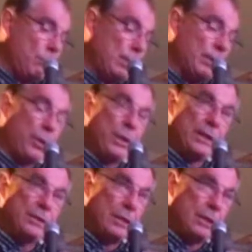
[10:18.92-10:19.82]
One of the
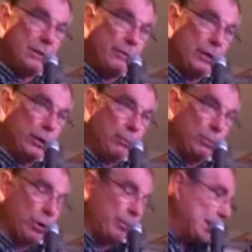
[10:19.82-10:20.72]
things that there's a very good
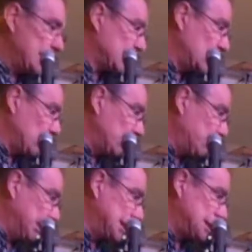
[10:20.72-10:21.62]
book about this called The
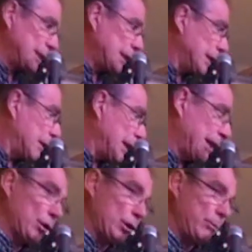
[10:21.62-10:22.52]
Political
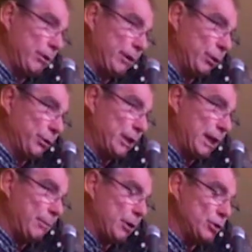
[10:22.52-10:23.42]
Economy of
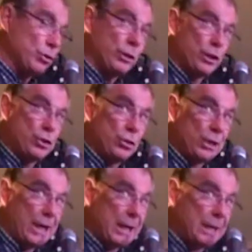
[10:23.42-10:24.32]
Healthcare by Julian
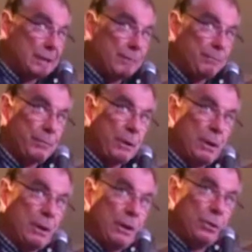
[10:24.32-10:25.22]
Tudor Hart,
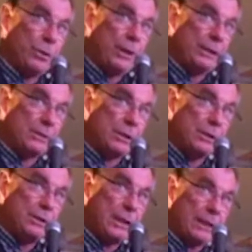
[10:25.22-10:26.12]

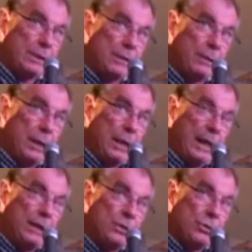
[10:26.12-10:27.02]
2006.
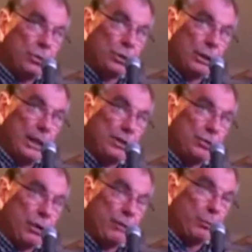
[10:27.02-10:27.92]
He looked at the
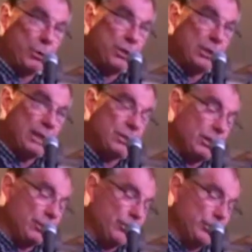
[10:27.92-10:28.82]
history of the British
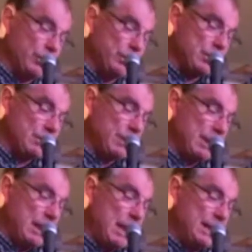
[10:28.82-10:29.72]
National Health Service.
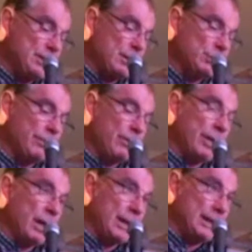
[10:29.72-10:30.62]
He said it was a
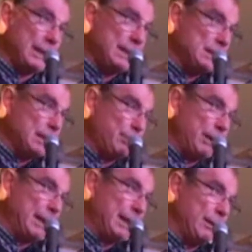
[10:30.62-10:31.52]
very idealistic
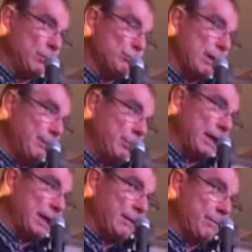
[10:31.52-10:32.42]
beginning. It was run
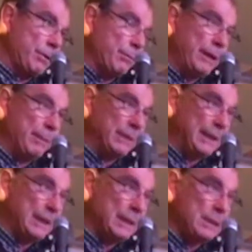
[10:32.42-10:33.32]
by the people
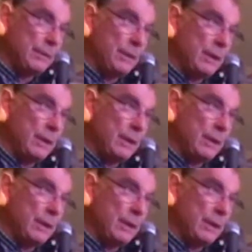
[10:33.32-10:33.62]
in it,